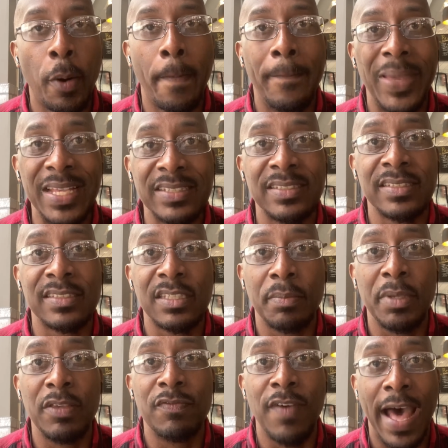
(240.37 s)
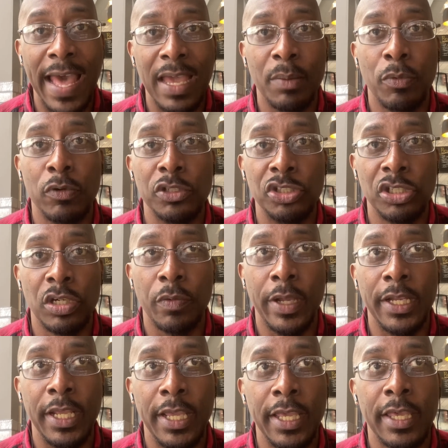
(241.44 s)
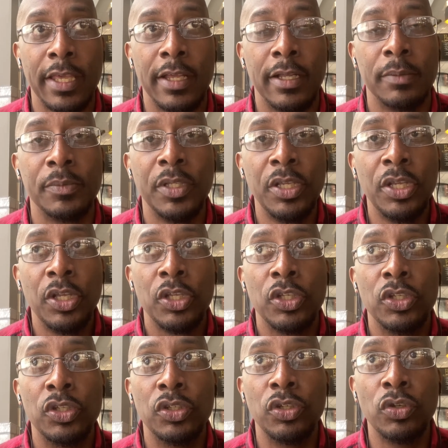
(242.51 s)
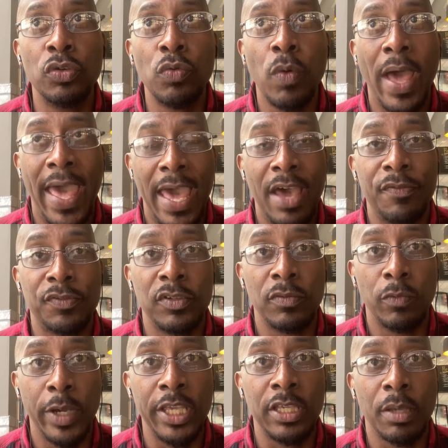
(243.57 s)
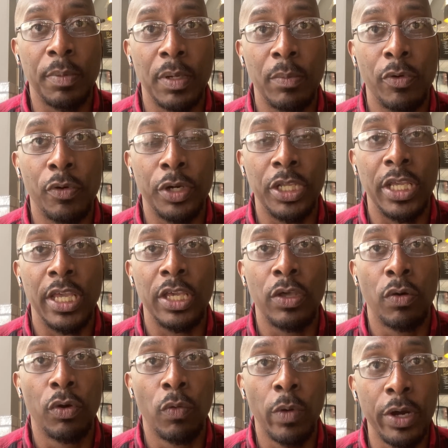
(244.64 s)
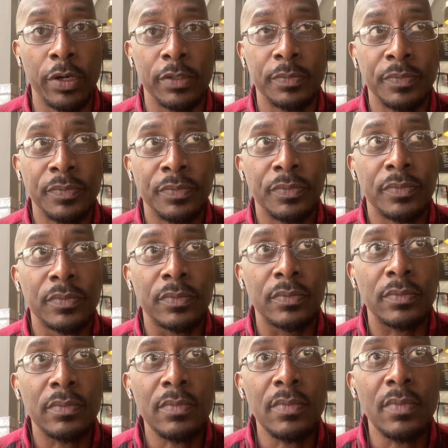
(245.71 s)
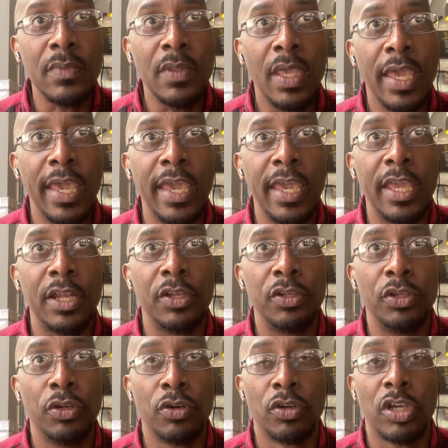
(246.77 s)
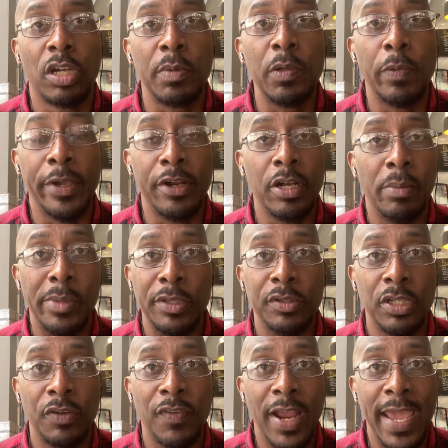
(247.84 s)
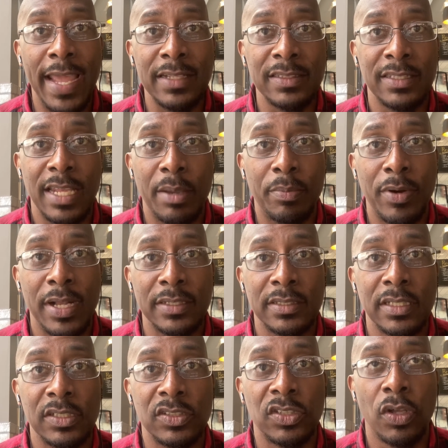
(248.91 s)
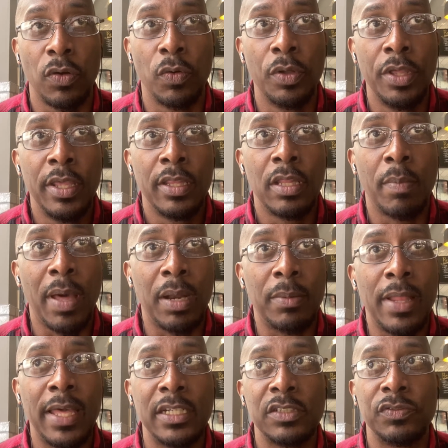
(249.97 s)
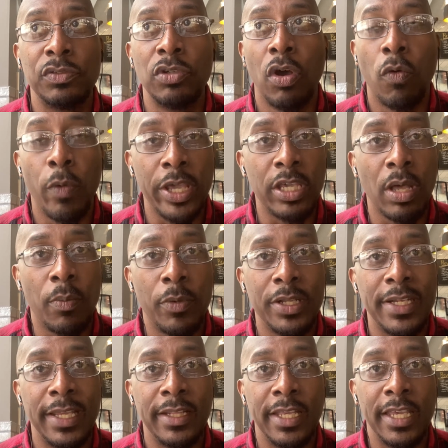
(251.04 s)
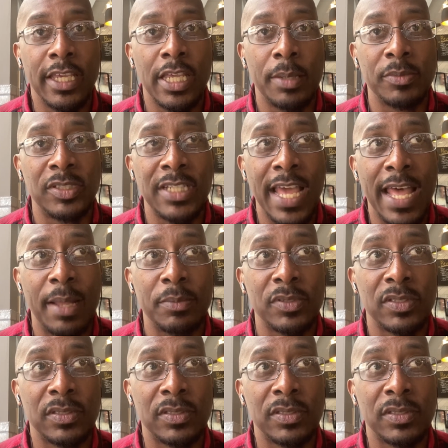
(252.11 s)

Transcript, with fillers: business to be viable and generate income, you have to wake up in the morning and go to work and you're going to be wearing a million different hats in that process. So the bottom line is you don't wake up one day the income stops.